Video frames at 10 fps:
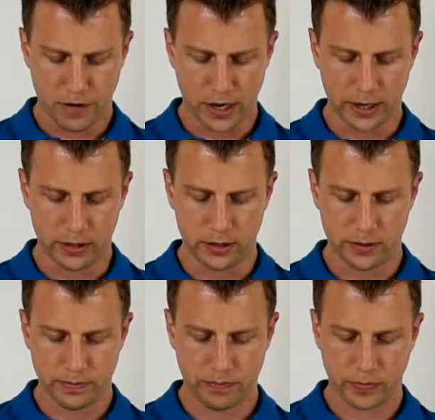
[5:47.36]
fire,
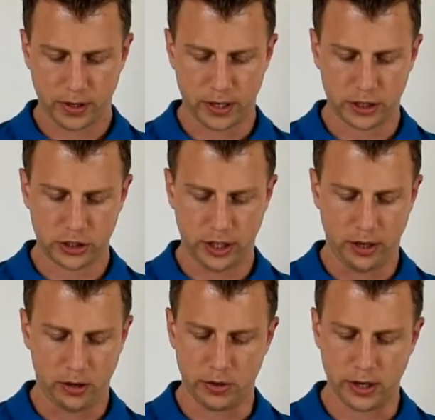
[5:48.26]
and I
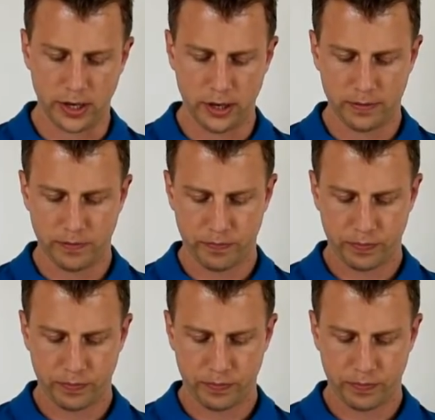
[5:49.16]
say OK.